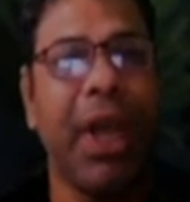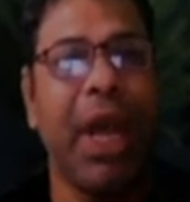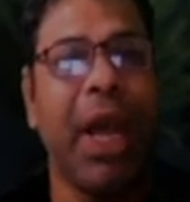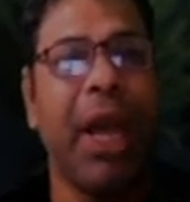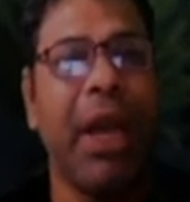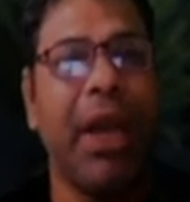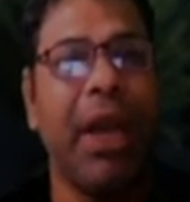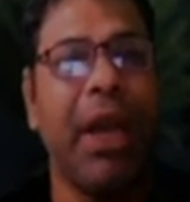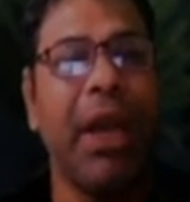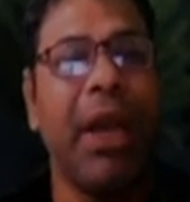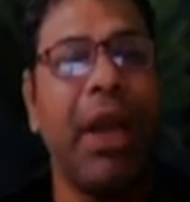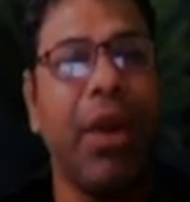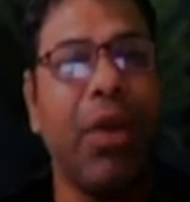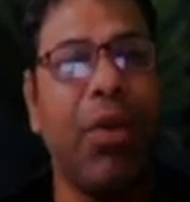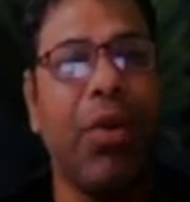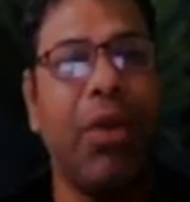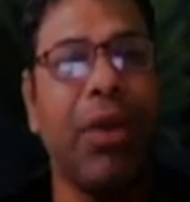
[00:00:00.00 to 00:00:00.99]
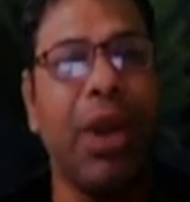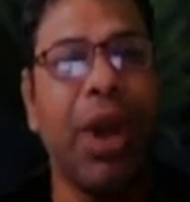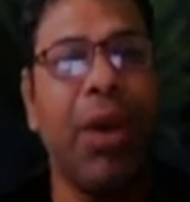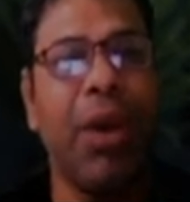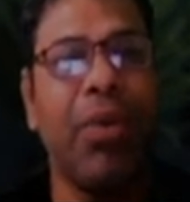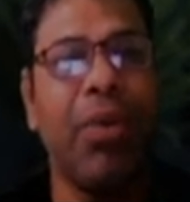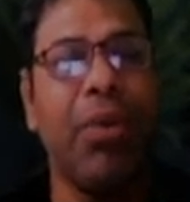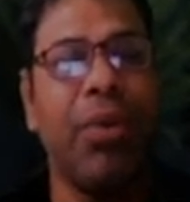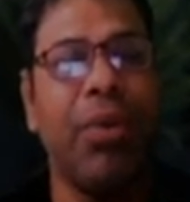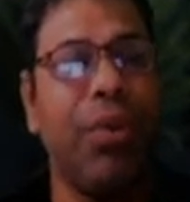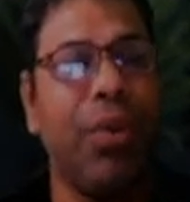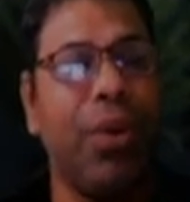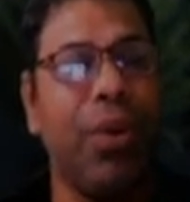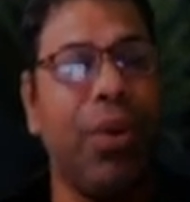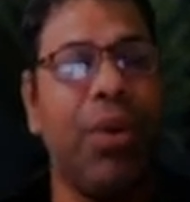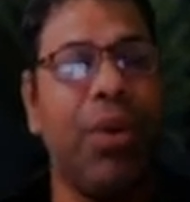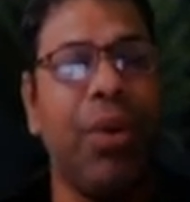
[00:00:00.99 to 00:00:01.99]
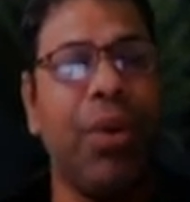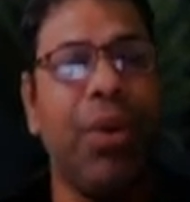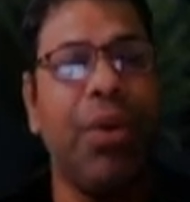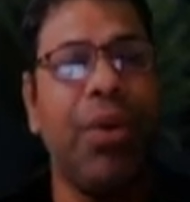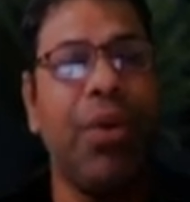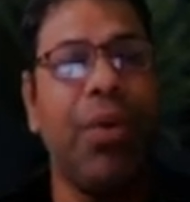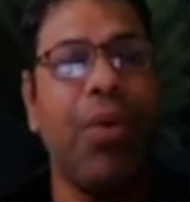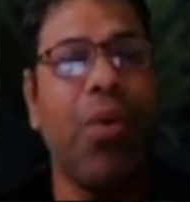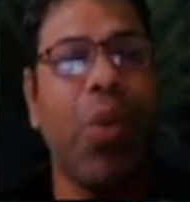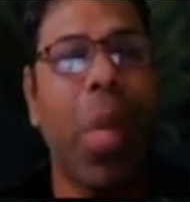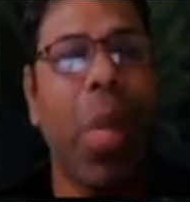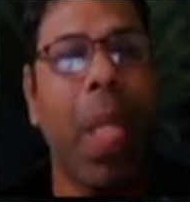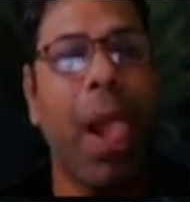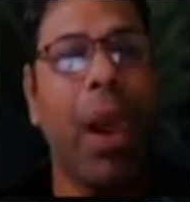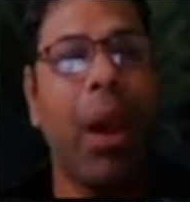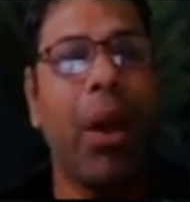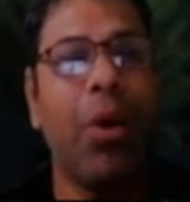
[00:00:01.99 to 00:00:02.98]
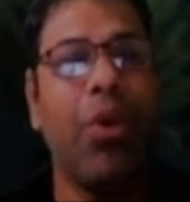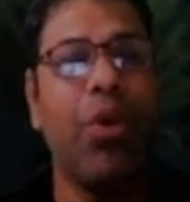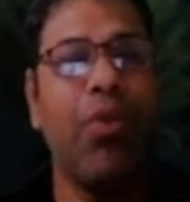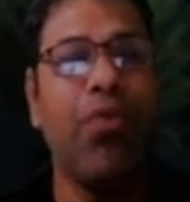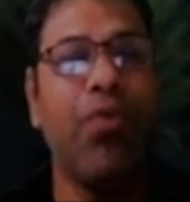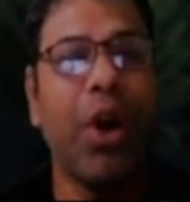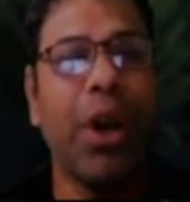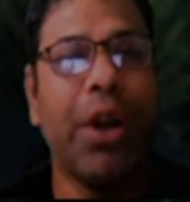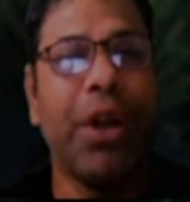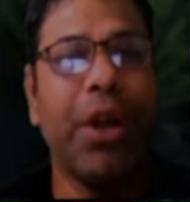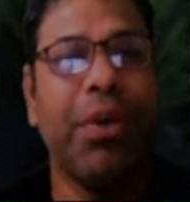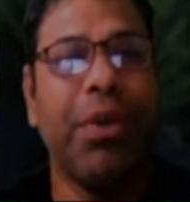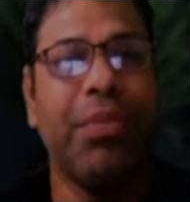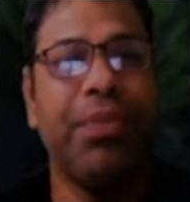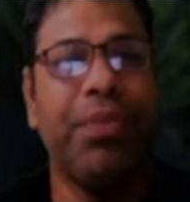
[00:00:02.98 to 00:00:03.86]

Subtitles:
And now look, group work.